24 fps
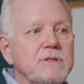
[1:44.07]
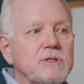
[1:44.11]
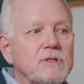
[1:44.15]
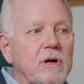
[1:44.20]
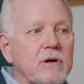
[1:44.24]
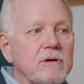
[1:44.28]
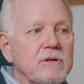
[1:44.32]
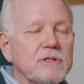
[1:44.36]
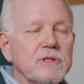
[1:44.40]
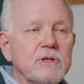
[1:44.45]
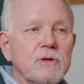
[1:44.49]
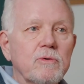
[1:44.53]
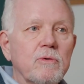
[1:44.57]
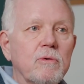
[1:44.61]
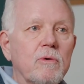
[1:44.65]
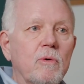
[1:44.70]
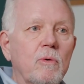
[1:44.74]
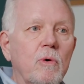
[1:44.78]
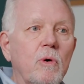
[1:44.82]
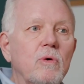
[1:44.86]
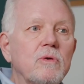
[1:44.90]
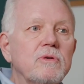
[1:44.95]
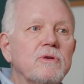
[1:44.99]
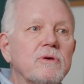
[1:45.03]
started to grow
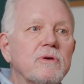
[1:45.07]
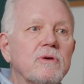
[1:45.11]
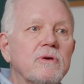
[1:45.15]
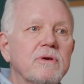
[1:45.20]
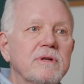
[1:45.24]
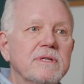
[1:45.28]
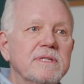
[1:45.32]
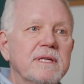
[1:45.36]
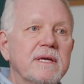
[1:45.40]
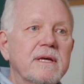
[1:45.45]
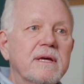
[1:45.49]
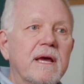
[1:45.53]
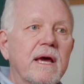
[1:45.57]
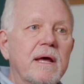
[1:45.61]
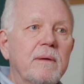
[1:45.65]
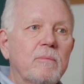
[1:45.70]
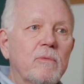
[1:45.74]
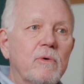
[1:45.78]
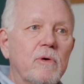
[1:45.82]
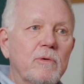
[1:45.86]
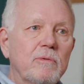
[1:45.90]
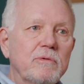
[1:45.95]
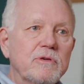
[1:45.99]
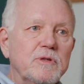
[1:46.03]
older and take on
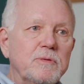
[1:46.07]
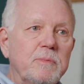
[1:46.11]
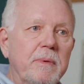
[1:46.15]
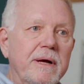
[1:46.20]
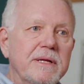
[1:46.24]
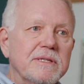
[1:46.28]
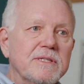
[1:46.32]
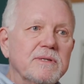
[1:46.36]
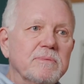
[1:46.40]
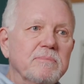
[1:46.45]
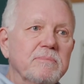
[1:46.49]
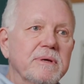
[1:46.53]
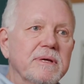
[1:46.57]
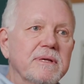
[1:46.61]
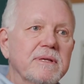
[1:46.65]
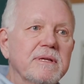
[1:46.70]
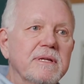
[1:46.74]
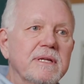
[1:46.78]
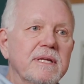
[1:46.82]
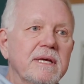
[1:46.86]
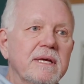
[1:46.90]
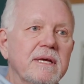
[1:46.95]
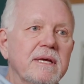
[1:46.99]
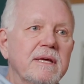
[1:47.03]
more
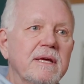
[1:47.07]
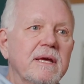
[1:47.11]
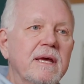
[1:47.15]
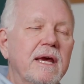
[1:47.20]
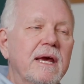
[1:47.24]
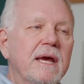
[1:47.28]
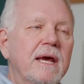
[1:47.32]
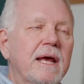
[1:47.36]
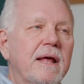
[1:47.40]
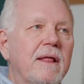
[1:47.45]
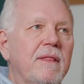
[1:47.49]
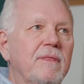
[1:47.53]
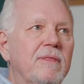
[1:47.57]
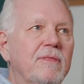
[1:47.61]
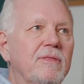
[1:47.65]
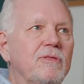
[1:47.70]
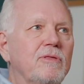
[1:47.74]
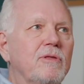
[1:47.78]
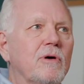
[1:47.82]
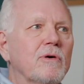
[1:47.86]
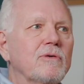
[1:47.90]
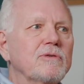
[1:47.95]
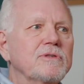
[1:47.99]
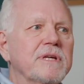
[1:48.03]
responsibility,
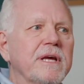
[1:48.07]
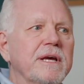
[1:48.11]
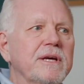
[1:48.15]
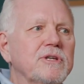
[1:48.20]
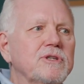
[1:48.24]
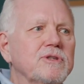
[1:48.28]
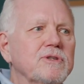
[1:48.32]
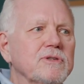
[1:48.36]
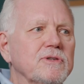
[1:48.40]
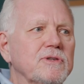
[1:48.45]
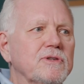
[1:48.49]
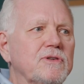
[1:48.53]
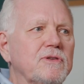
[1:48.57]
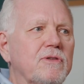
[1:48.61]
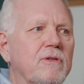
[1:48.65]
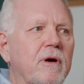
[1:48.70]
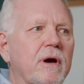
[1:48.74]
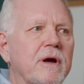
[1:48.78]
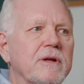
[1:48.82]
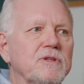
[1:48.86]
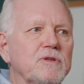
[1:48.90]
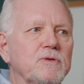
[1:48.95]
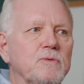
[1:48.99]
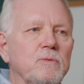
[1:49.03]
those anxious
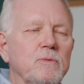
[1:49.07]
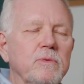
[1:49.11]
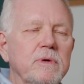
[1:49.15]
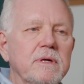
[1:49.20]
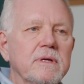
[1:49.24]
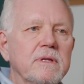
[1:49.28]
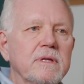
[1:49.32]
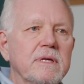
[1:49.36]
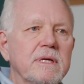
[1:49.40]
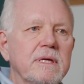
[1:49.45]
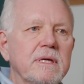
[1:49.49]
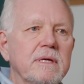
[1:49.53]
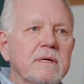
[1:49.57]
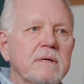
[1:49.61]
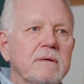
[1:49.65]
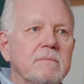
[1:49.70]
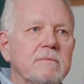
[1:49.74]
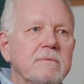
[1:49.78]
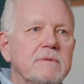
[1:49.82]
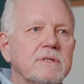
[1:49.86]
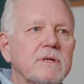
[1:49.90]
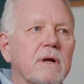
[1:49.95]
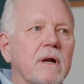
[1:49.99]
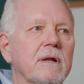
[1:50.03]
thoughts really
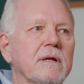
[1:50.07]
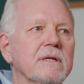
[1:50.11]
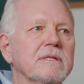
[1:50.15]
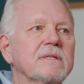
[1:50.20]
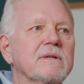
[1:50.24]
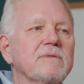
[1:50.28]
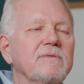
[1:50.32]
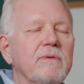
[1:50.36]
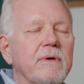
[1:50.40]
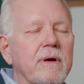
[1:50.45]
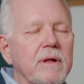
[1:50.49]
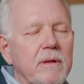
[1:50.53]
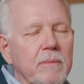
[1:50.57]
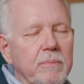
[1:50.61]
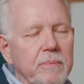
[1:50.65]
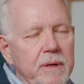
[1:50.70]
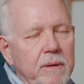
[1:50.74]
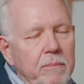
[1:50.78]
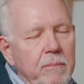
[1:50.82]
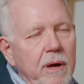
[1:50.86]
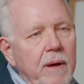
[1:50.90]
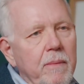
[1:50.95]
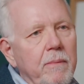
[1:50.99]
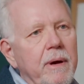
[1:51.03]
started to develop
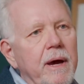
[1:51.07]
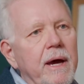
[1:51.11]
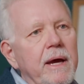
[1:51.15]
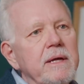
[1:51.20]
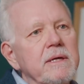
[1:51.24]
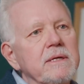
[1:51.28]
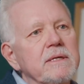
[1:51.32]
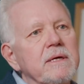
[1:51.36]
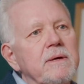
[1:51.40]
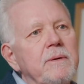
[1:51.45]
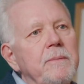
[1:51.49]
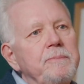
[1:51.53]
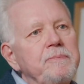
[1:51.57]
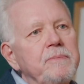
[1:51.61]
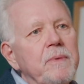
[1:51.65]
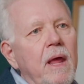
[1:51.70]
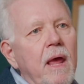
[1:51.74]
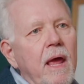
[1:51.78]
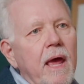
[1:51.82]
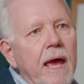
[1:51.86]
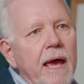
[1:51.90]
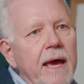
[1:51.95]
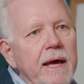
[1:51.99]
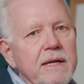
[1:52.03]
in my mind.
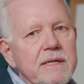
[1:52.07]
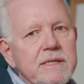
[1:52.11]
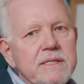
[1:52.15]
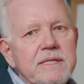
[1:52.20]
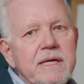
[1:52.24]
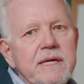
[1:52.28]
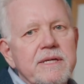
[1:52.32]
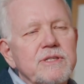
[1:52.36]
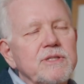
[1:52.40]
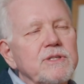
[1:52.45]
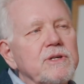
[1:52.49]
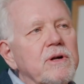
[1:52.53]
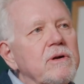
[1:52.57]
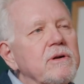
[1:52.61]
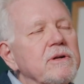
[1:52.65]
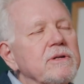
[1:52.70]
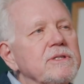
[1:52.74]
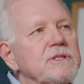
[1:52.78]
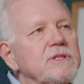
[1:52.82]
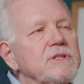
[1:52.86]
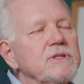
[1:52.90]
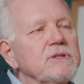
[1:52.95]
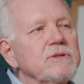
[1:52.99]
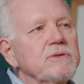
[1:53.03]
And as I
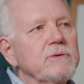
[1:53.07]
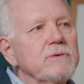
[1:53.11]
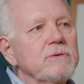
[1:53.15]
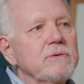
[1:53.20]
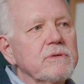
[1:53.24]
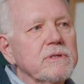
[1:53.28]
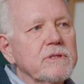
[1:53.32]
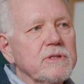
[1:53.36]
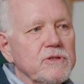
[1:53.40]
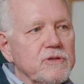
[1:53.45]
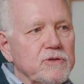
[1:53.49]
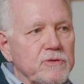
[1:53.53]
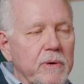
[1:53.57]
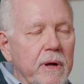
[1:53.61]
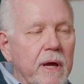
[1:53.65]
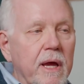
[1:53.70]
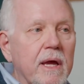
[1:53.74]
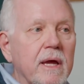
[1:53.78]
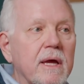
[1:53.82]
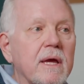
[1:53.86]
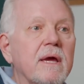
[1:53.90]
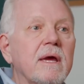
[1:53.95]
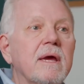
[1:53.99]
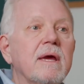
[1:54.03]
started to
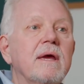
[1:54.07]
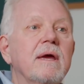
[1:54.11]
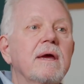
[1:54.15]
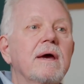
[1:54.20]
drink,